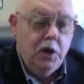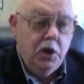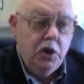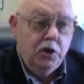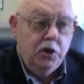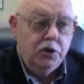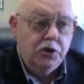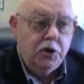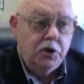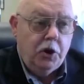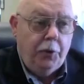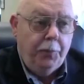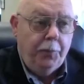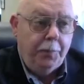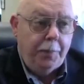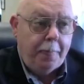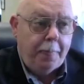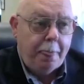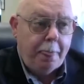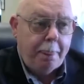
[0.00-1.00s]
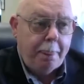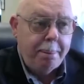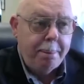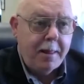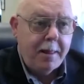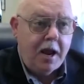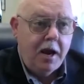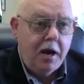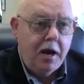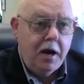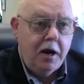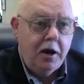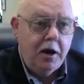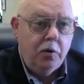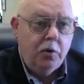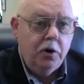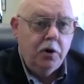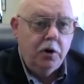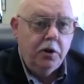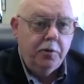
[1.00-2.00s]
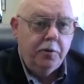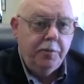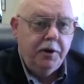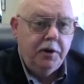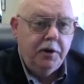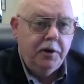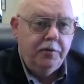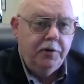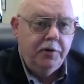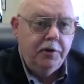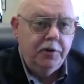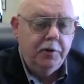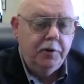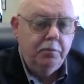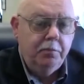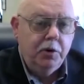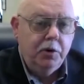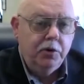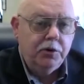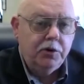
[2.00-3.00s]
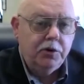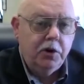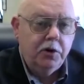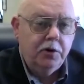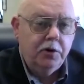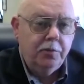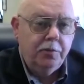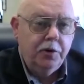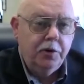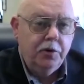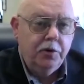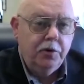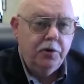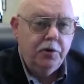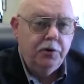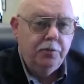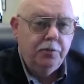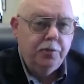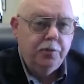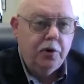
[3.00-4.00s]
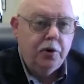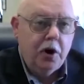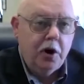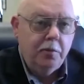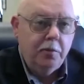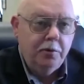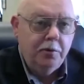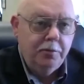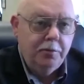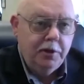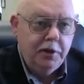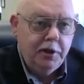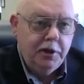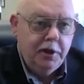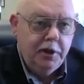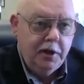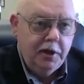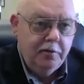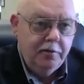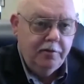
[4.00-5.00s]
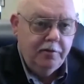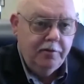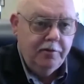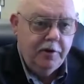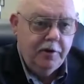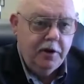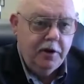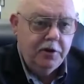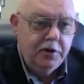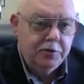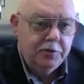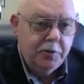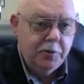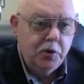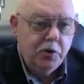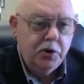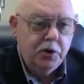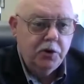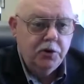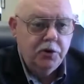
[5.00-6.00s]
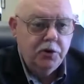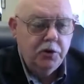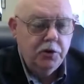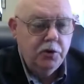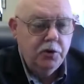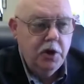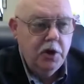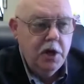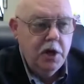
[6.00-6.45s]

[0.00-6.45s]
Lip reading: So we're a little bit different than most entrepreneurs you probably have spoken to,